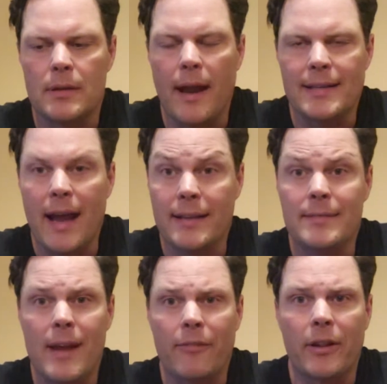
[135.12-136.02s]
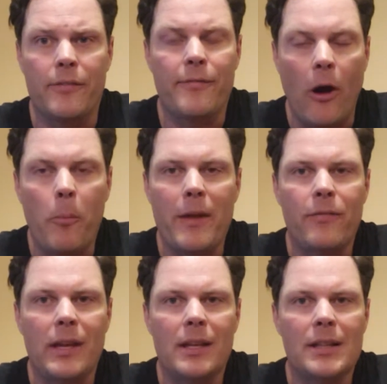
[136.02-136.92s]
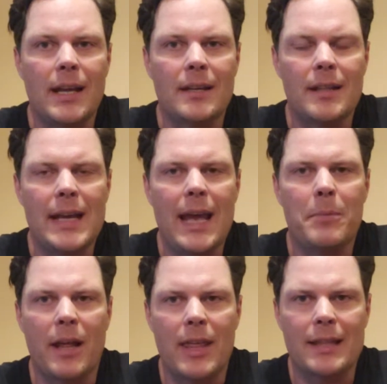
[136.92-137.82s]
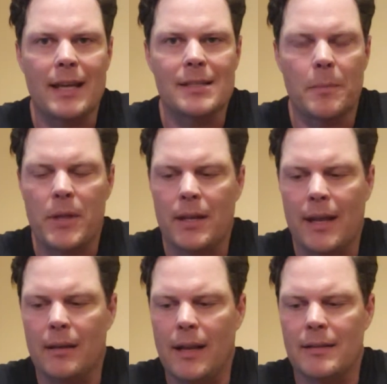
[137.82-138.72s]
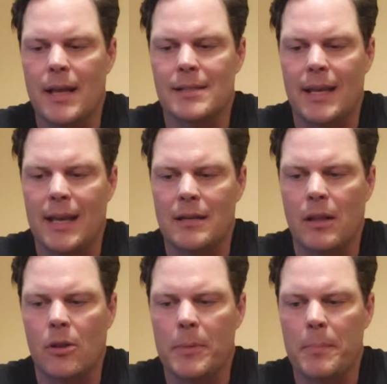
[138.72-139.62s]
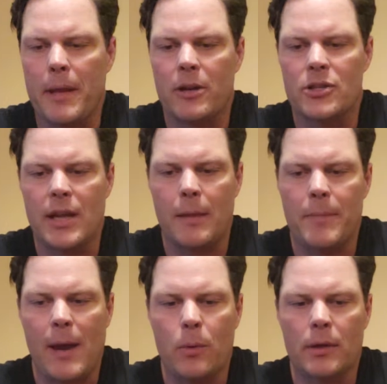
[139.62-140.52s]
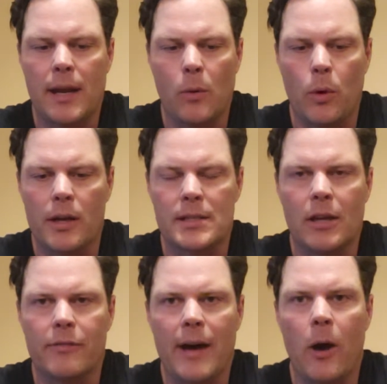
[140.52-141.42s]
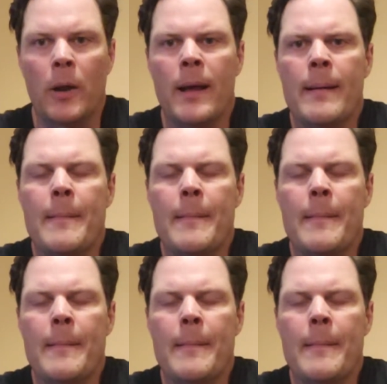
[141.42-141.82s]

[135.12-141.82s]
I definitely felt my feet at the end of the day, but I think that's something that as they get into a little bit better shape, that would kind of work itself out.